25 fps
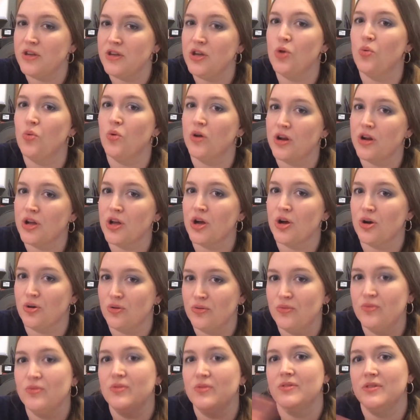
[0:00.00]
then you want to
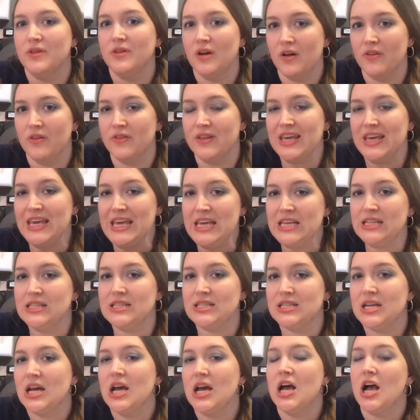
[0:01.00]
go on the
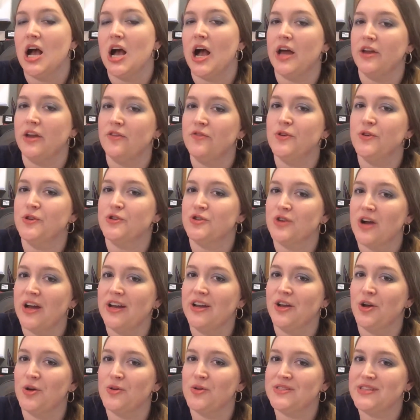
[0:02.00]
east. And if you're
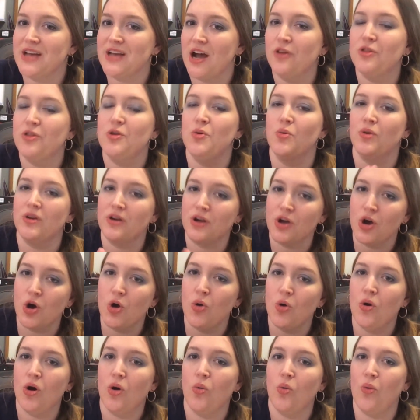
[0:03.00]
trying to go south, you want to
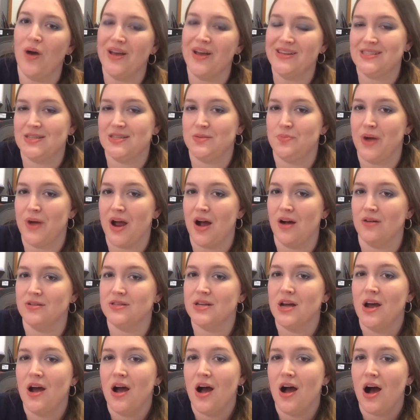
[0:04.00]
go
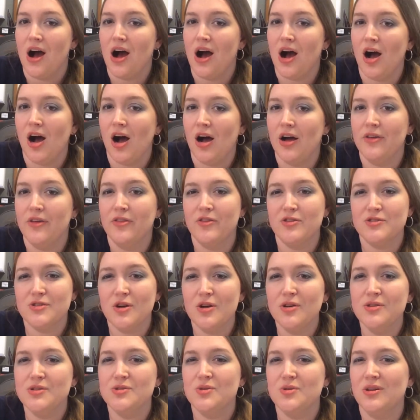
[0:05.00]
westbound. There's
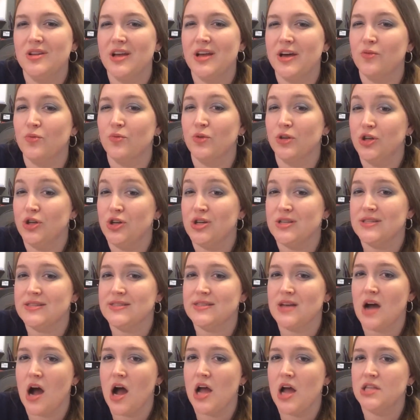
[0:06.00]
also a lot of really good
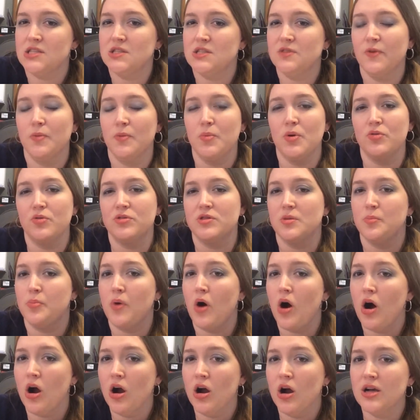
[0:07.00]
signs for both the
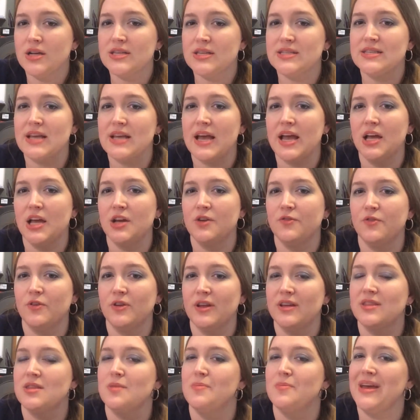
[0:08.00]
parks and for
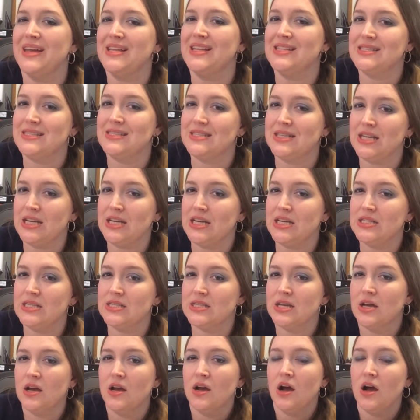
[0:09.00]
like the main
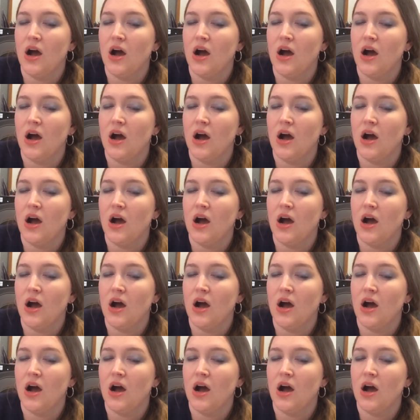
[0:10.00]
cities.